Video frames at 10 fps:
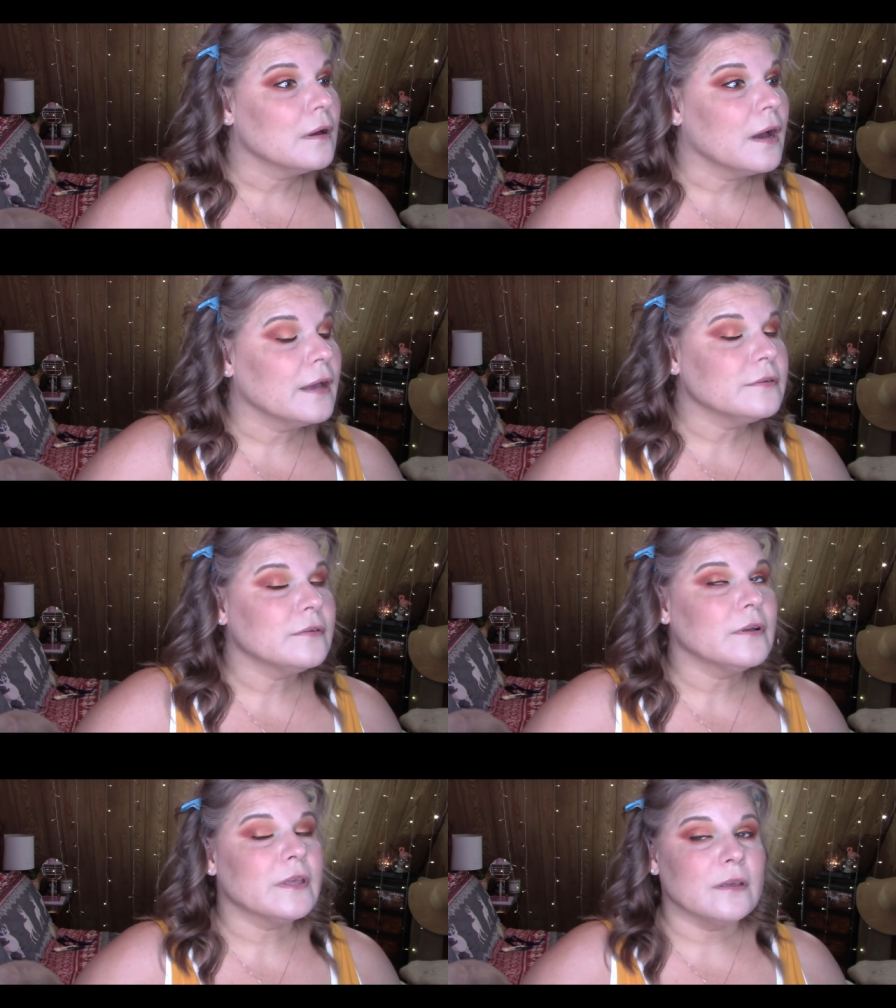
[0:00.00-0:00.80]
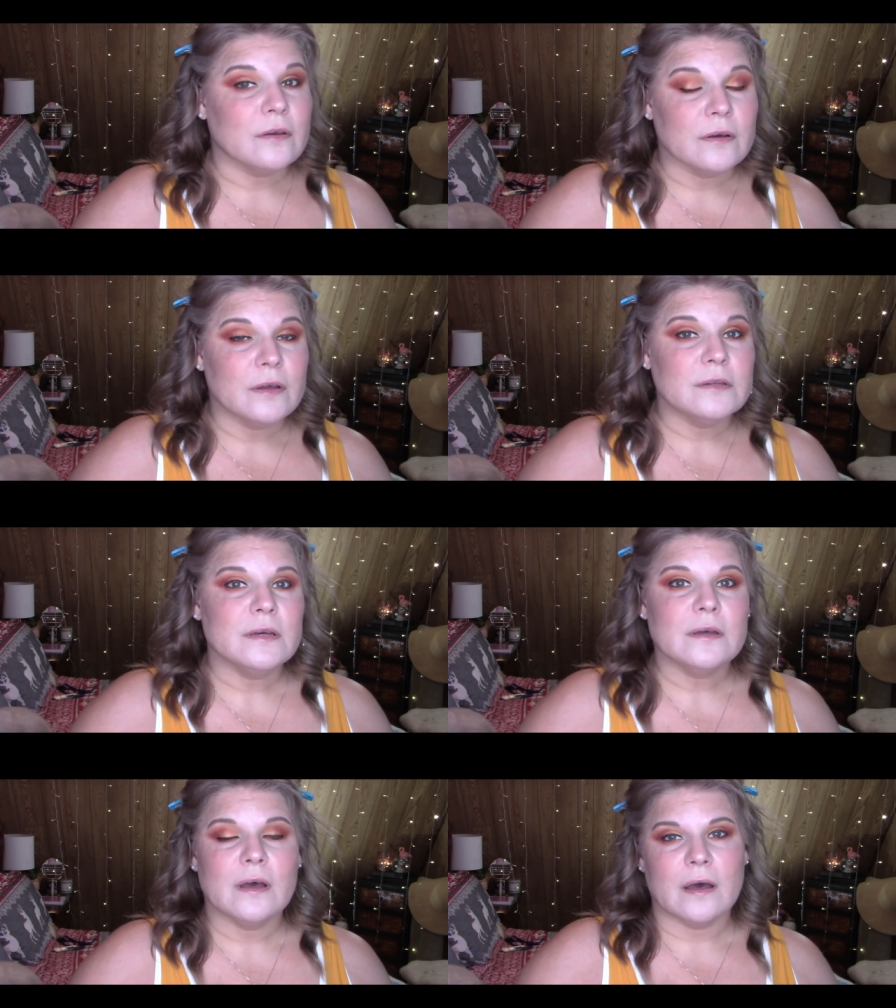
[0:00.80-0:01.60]
eyes are looking good.
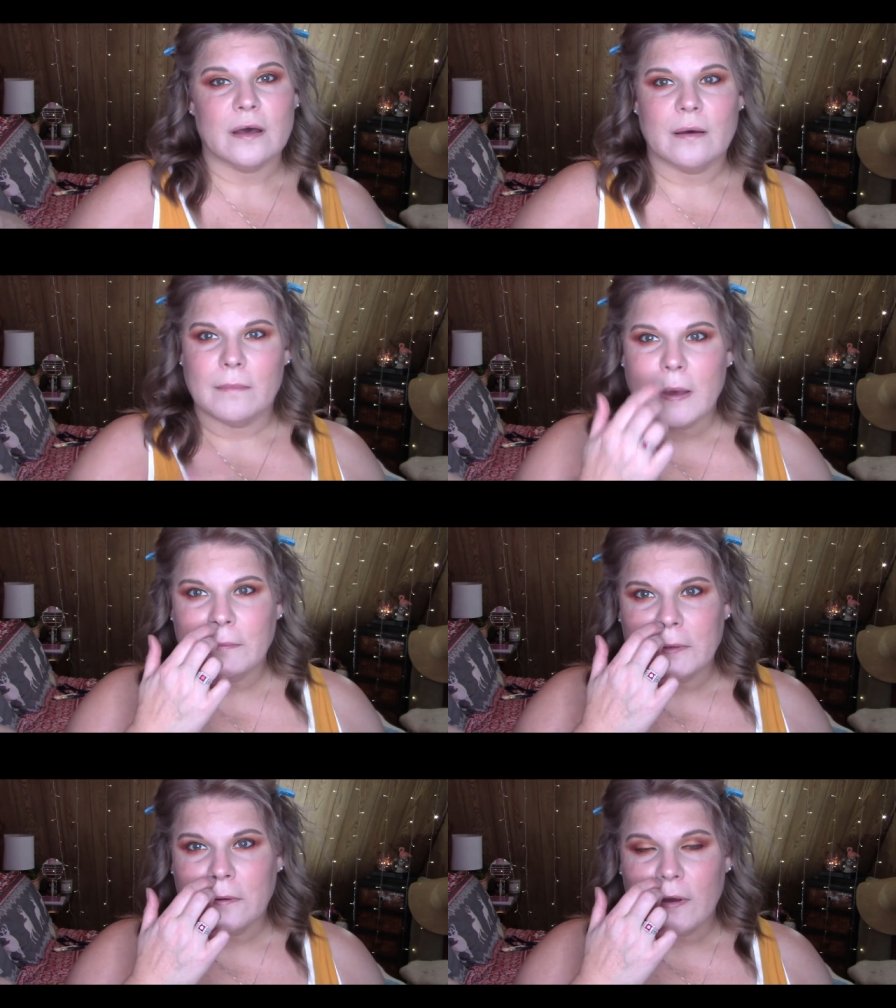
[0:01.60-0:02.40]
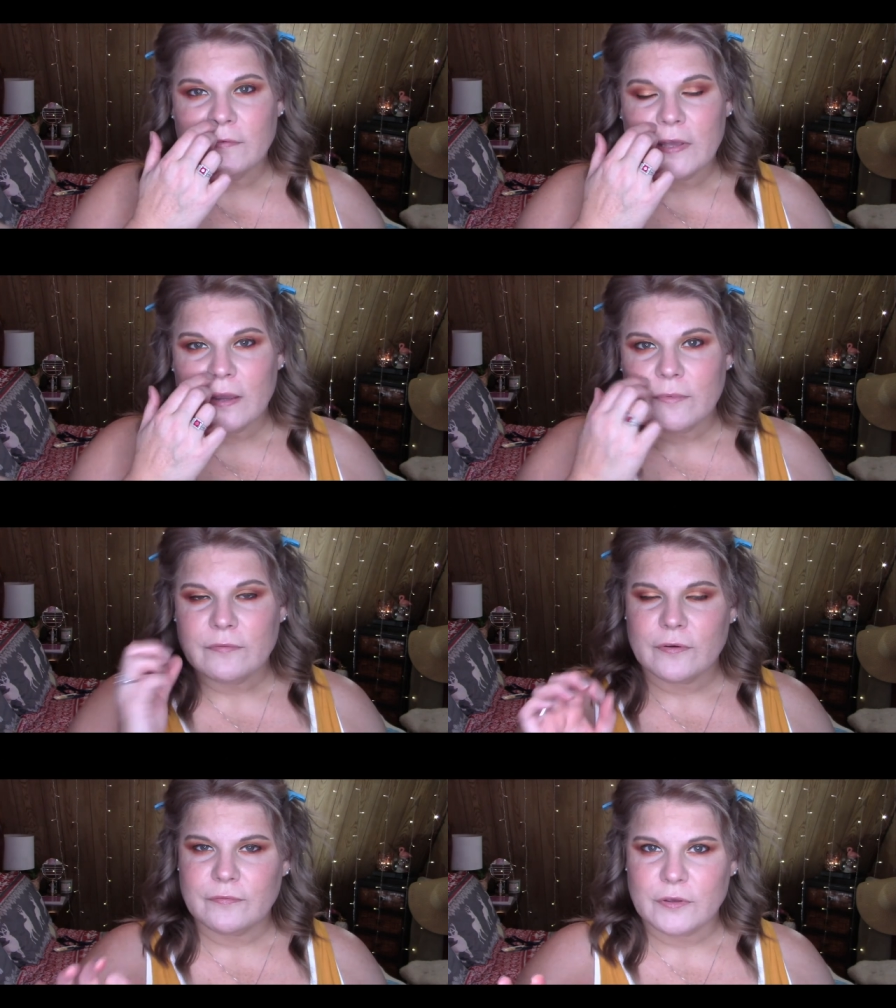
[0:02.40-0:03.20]
Um, I'm gonna go off camera
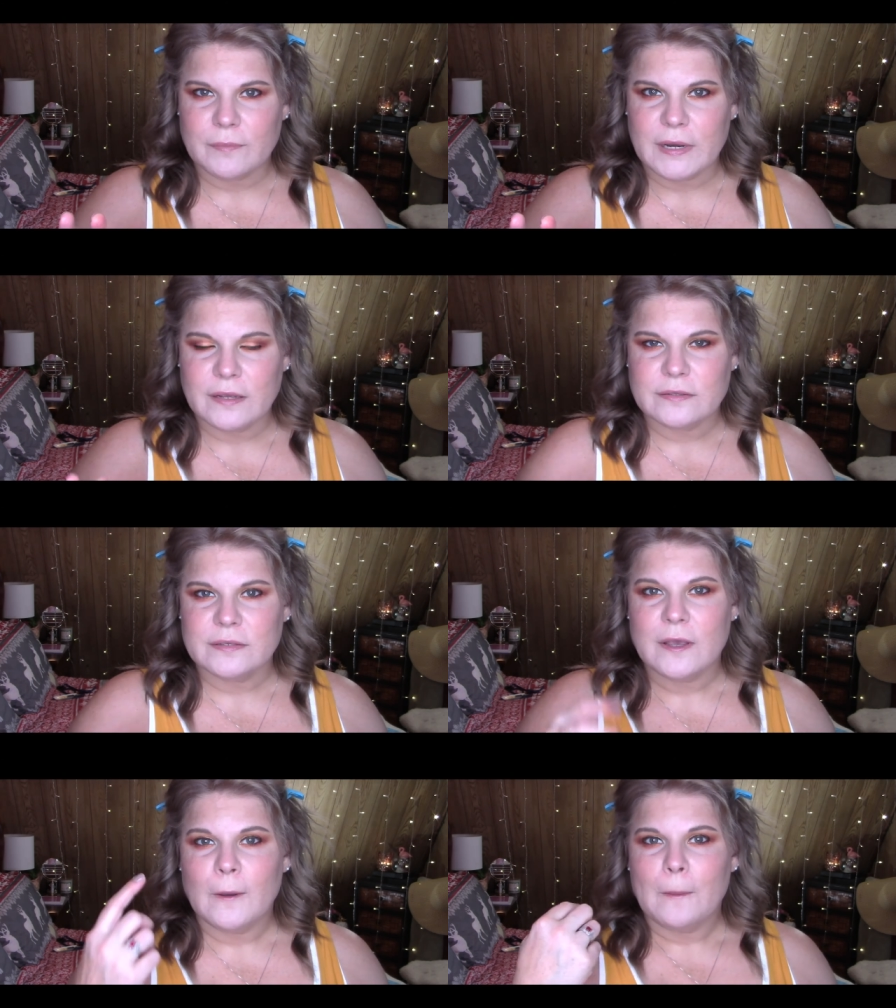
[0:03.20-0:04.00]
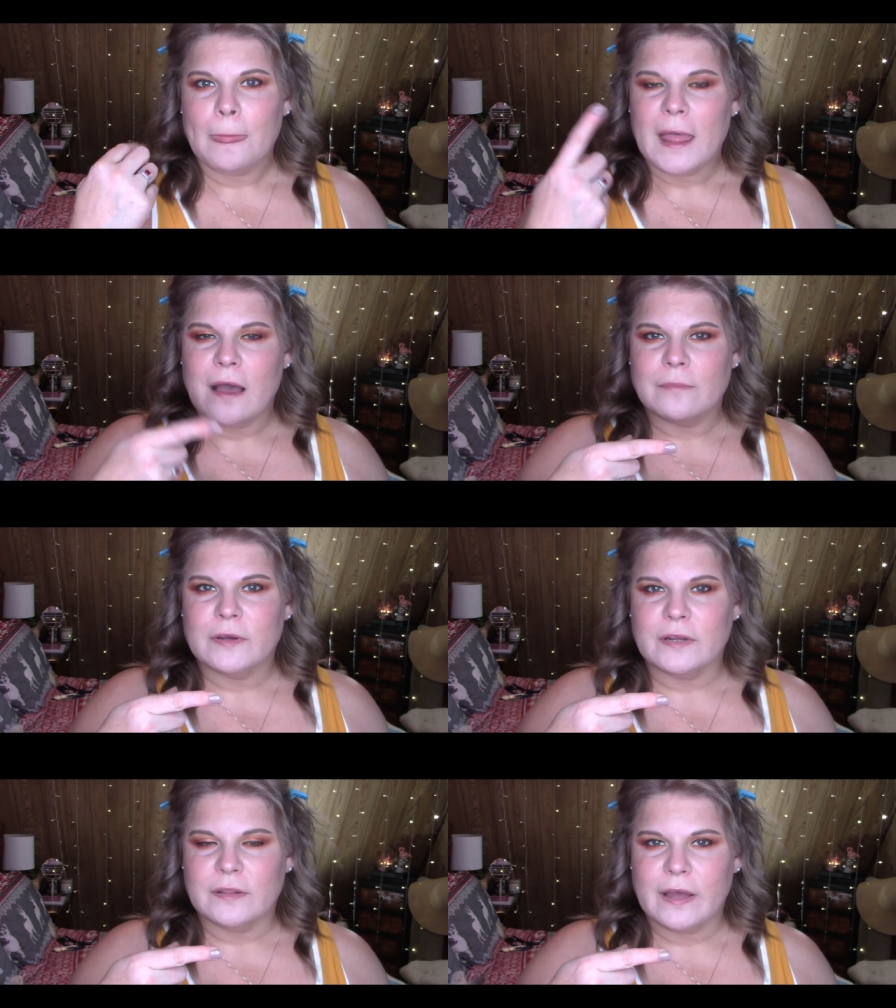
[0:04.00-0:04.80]
for a few minutes. I'm
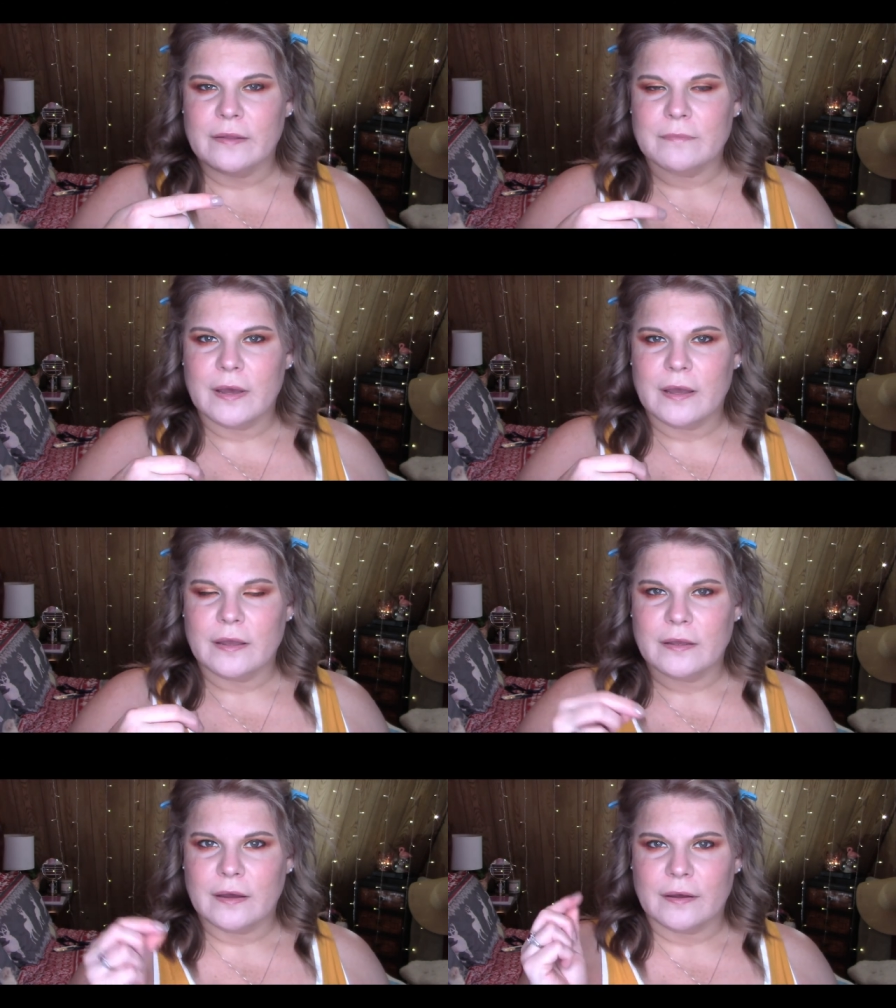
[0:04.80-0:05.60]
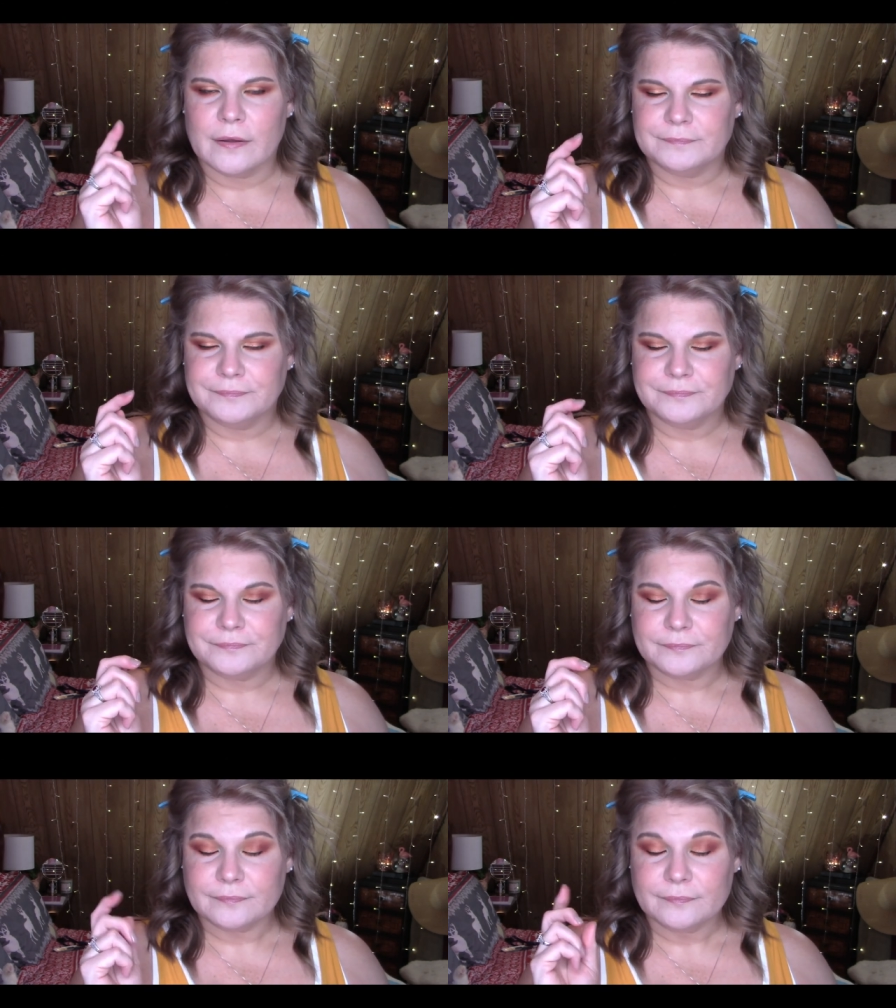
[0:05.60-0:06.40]
gonna line my, uh,
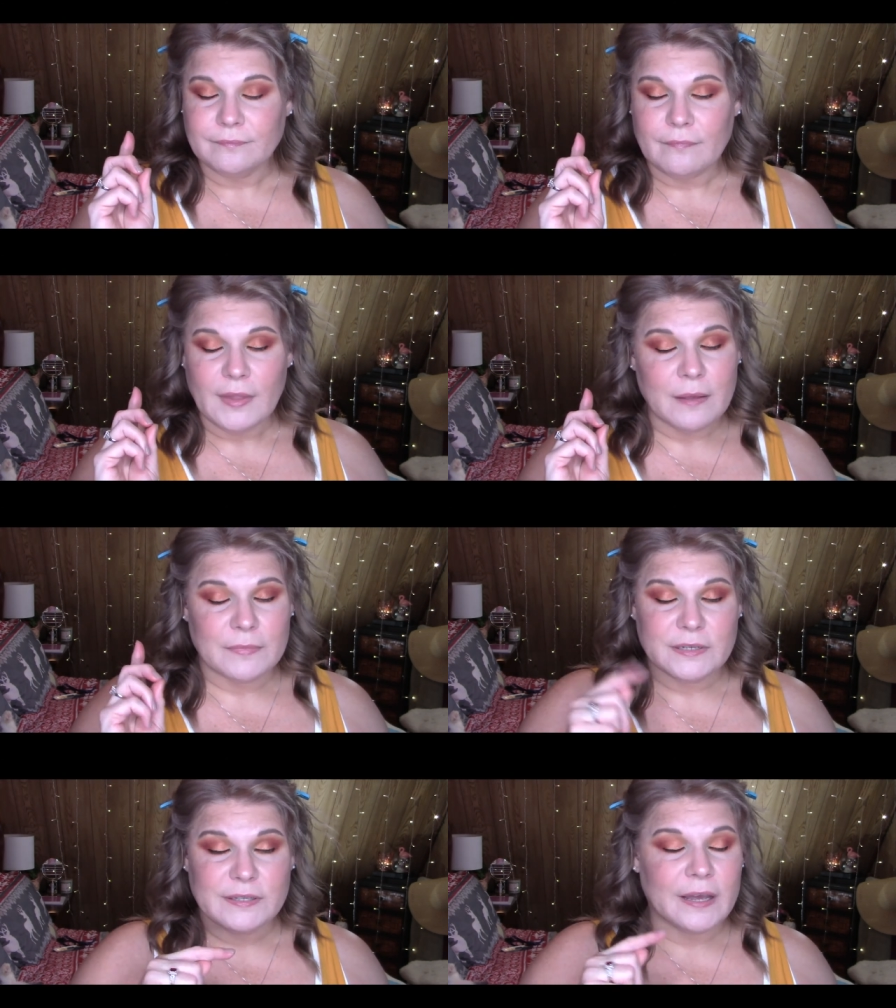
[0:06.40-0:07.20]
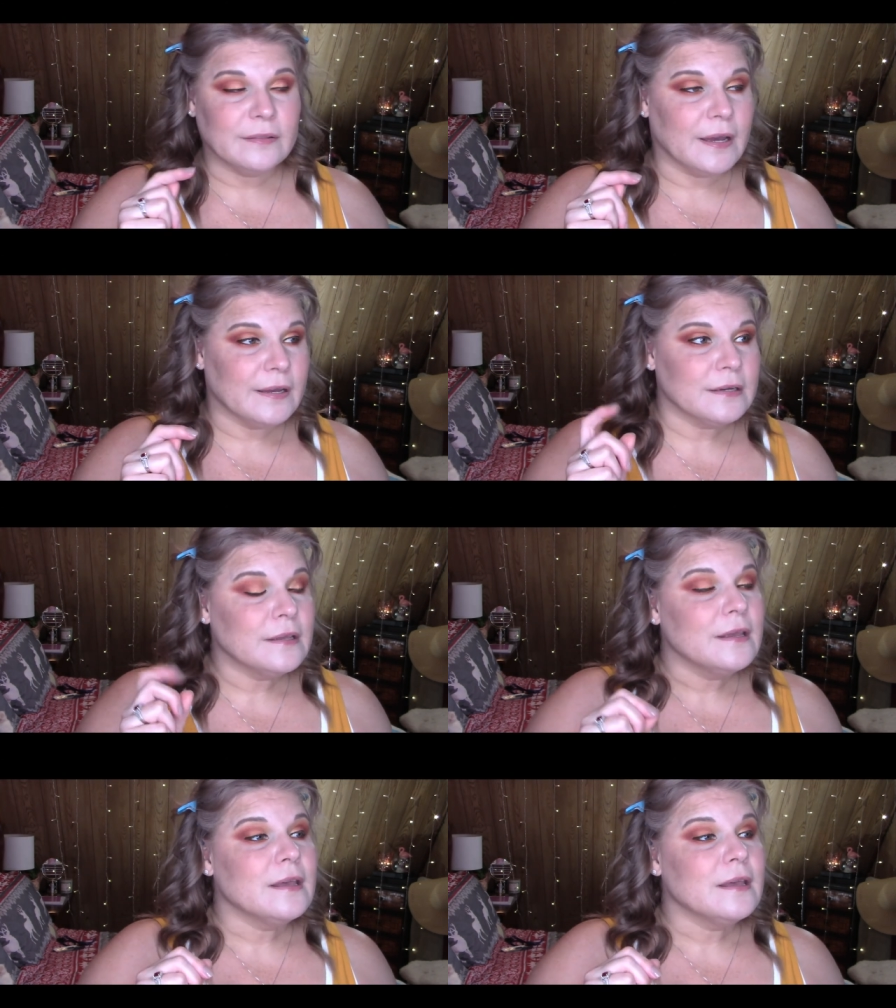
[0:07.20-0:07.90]
I'm gonna tight line